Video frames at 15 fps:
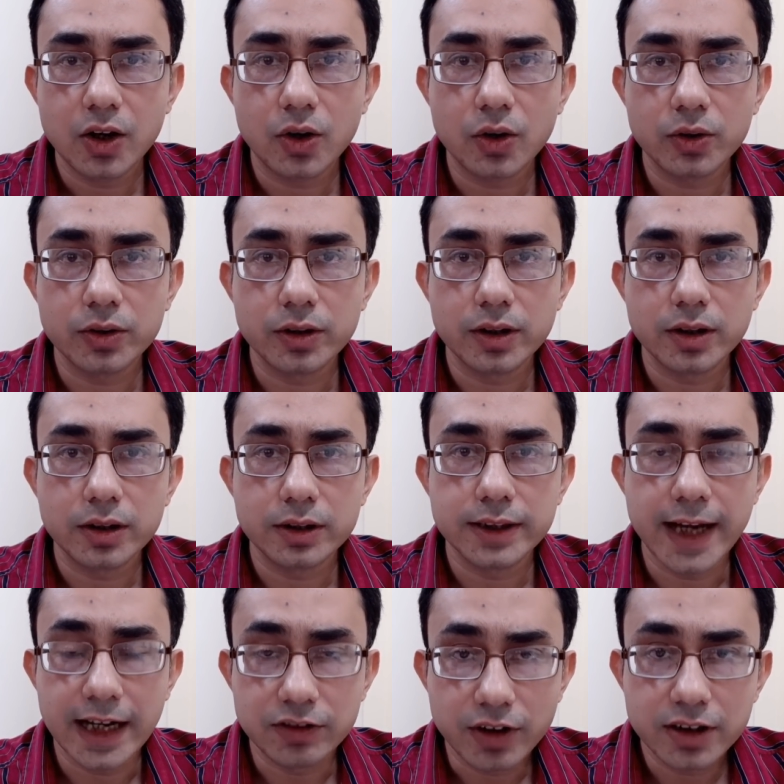on
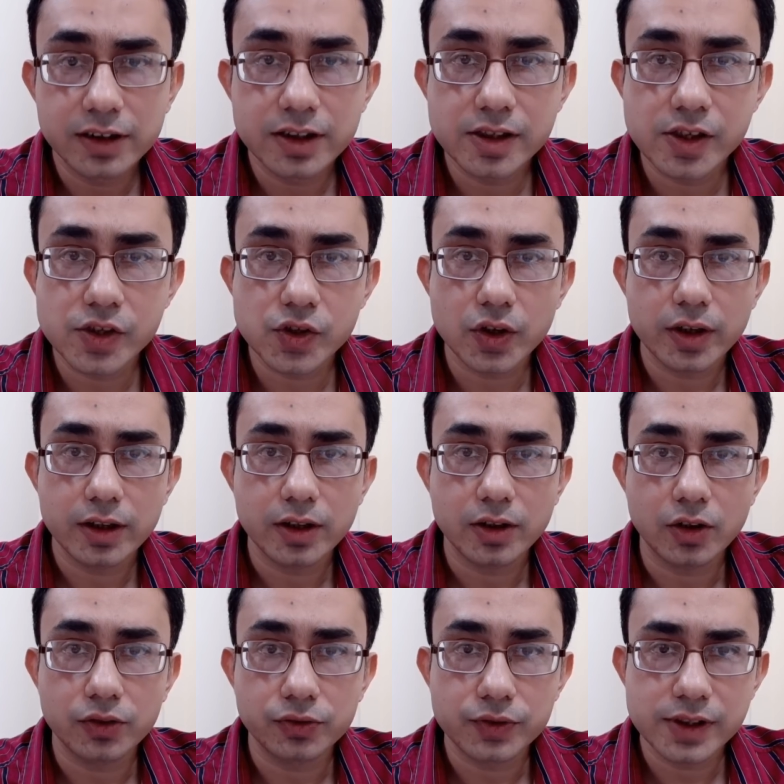the advantages
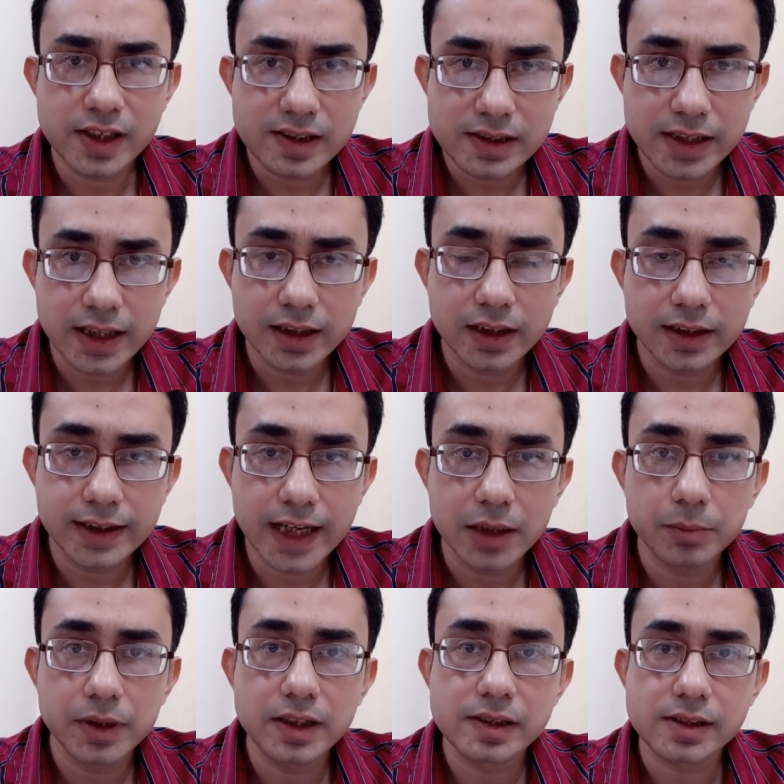of just taking
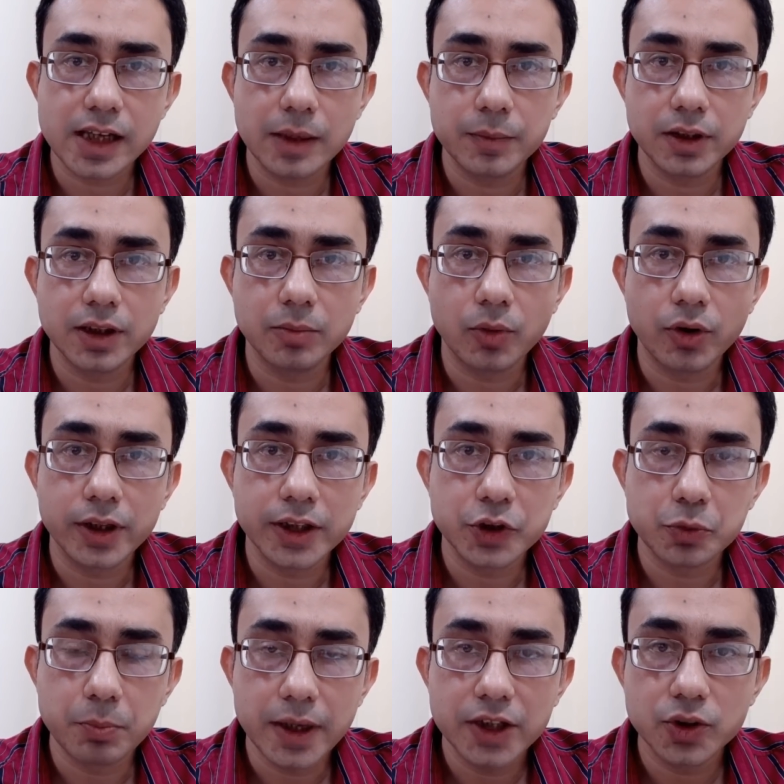10 minutes time in the morning
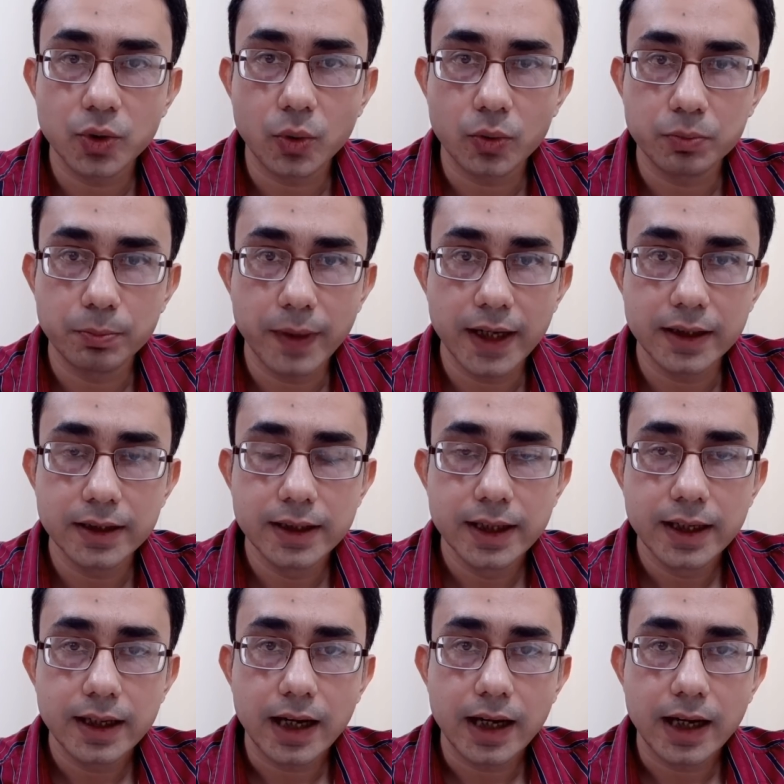to make your own bed,